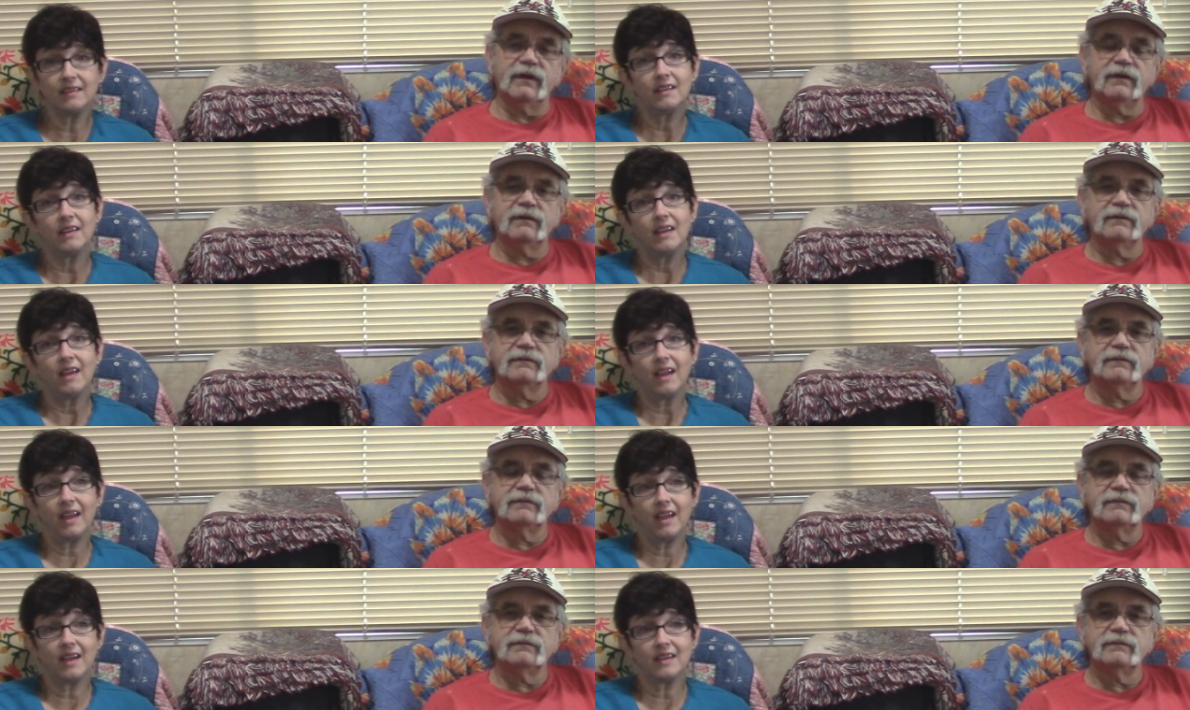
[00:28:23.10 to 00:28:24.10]
Speaker 1: Yeah
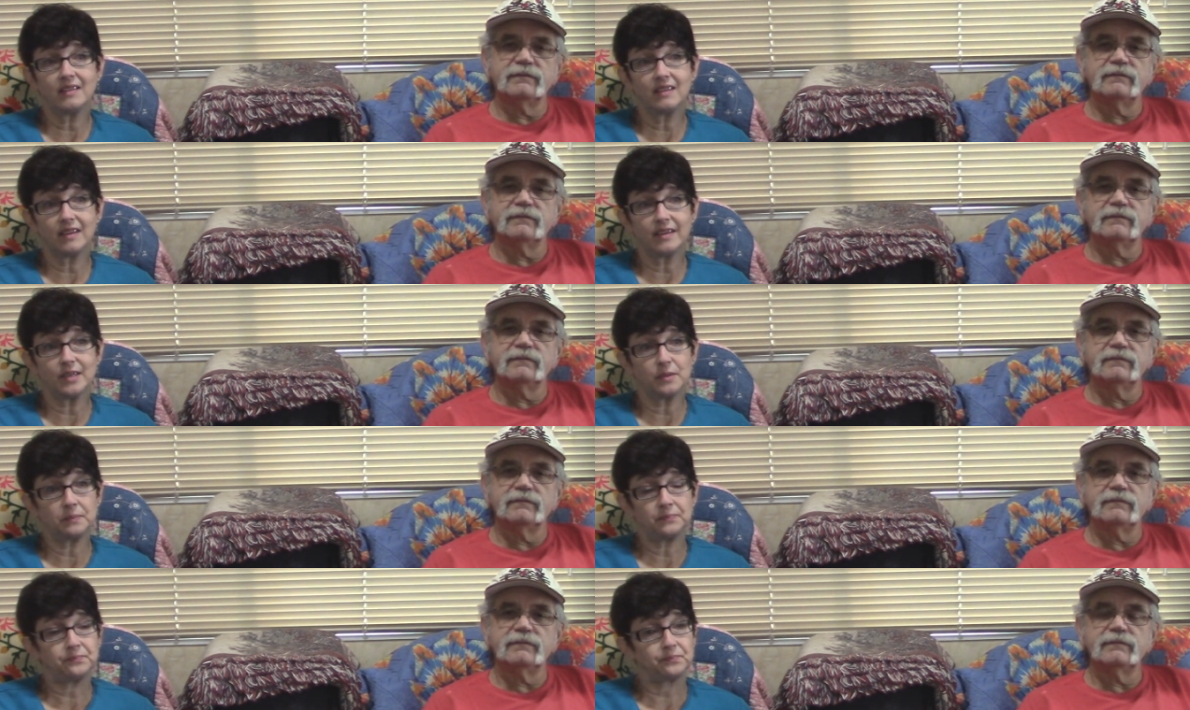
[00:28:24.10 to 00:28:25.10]
and
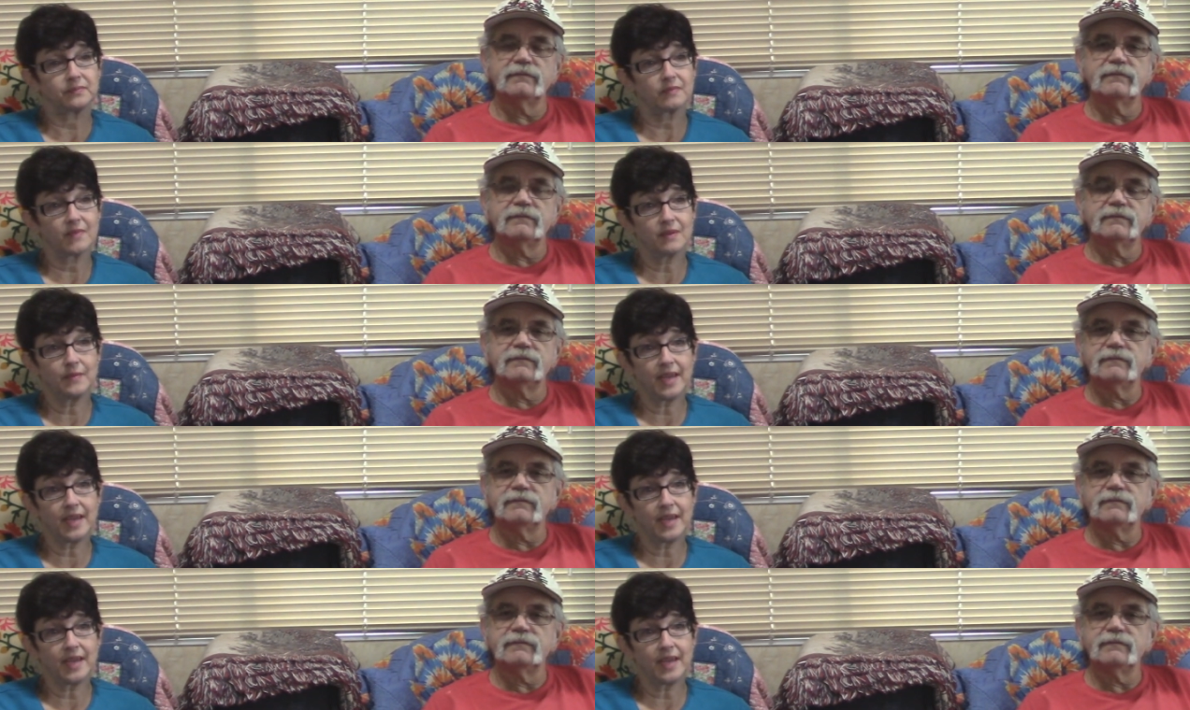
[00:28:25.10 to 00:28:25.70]
um, I'm